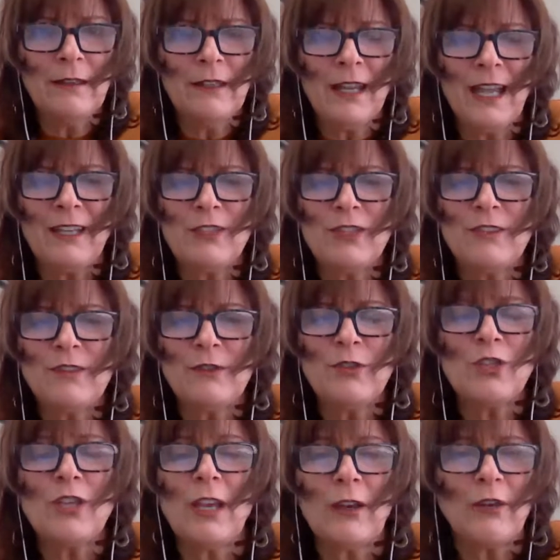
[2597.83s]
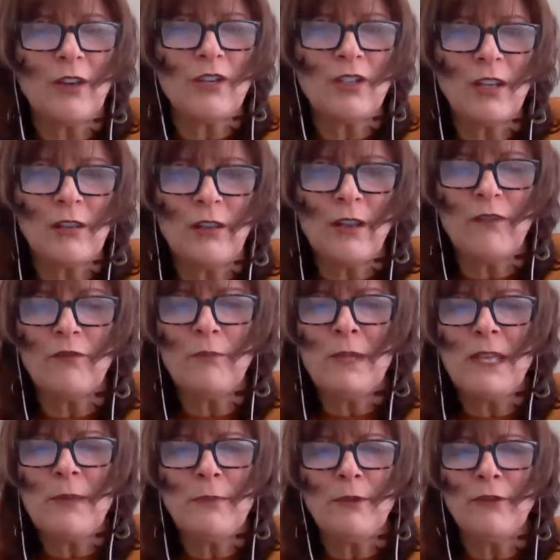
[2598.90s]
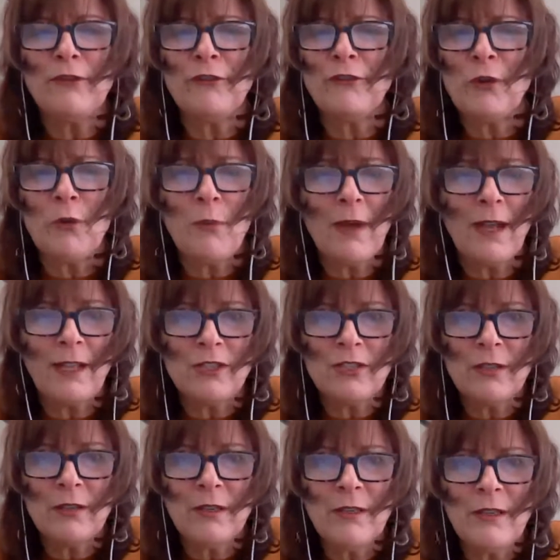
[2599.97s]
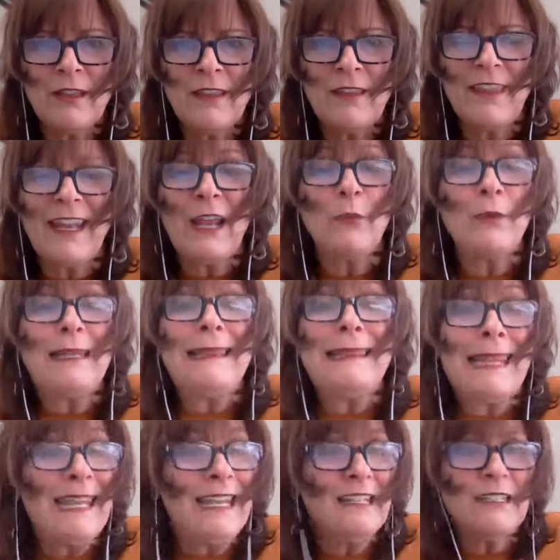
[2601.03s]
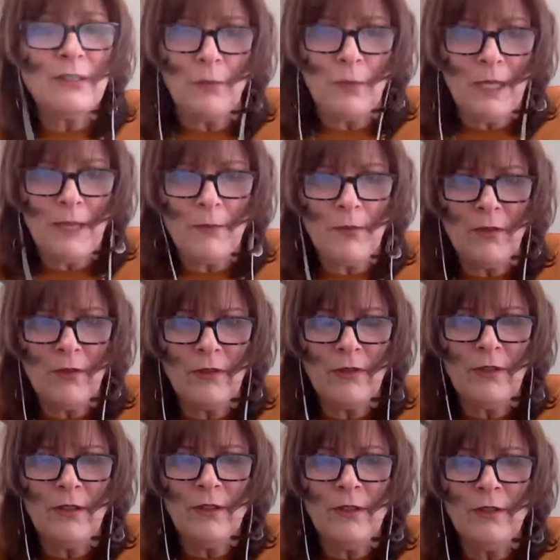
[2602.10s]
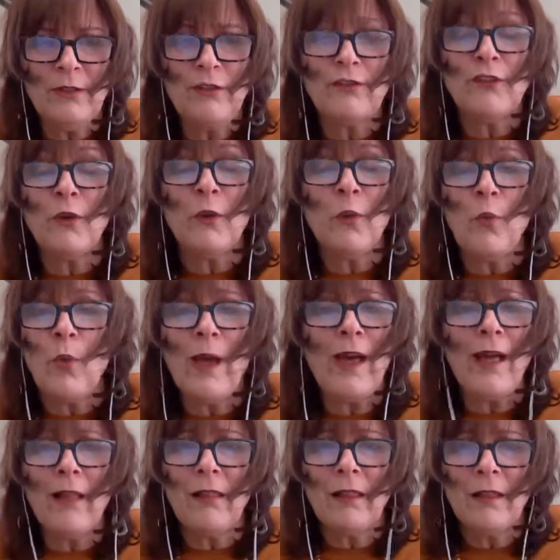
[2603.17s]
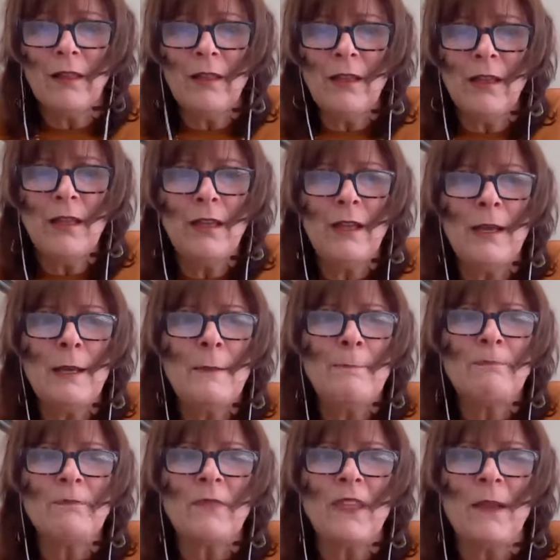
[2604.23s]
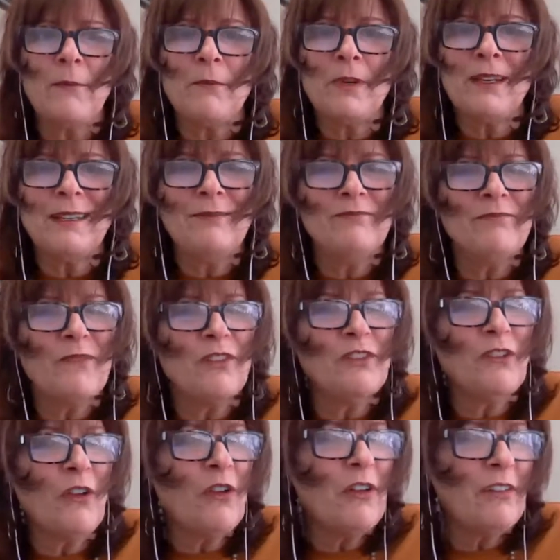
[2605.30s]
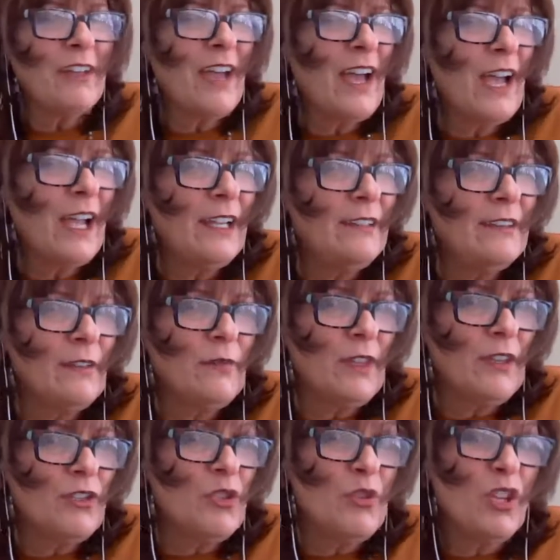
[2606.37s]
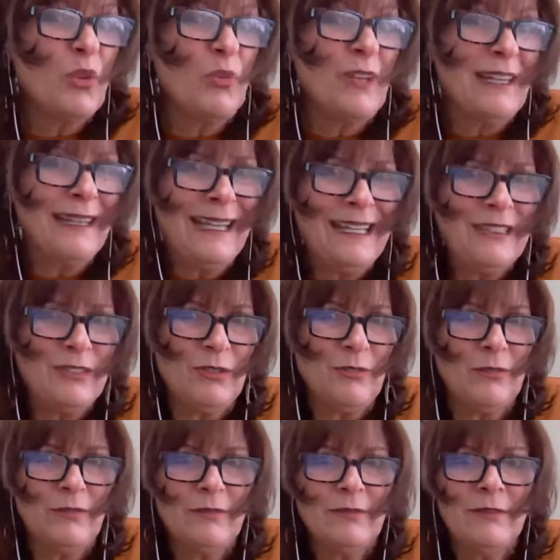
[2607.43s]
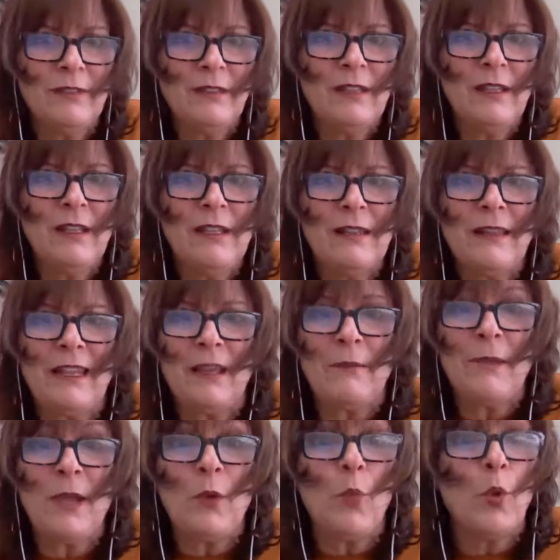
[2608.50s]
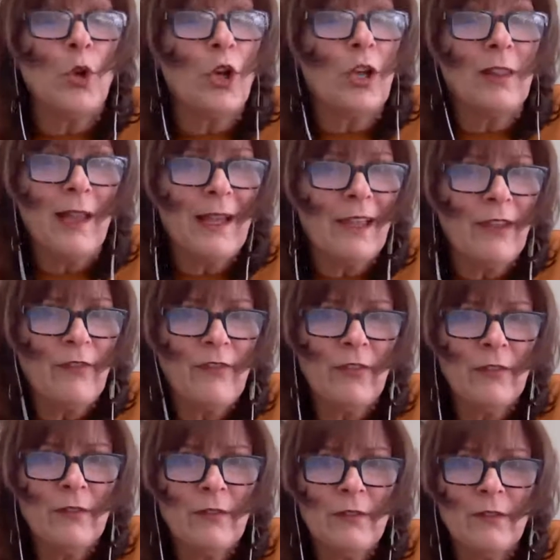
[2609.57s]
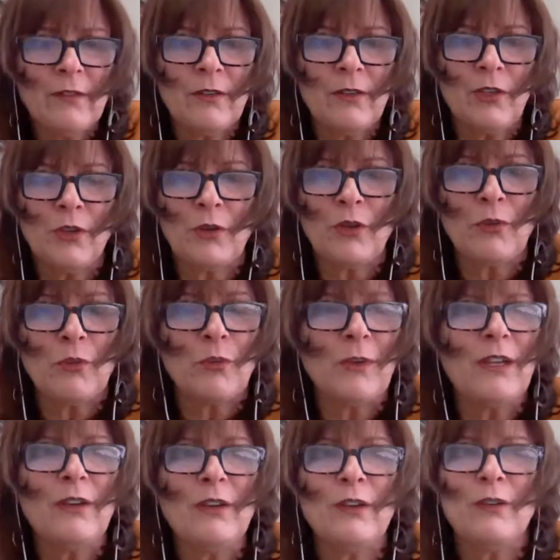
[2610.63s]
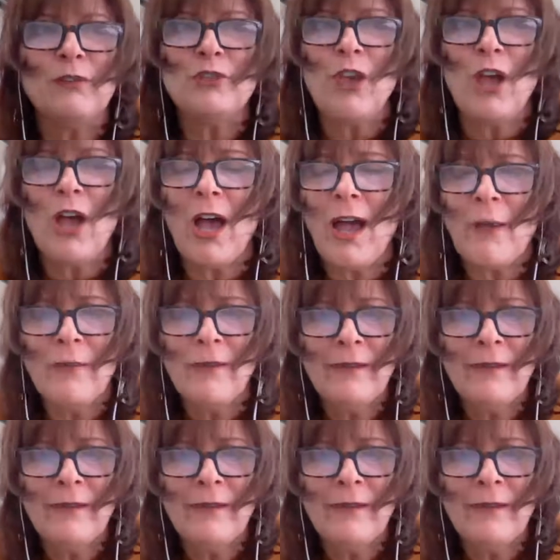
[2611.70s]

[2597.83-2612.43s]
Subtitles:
I just cherish and love people so much that I relate to people so well. But there's all kinds of things you can relate to, like my work life, your career, your job.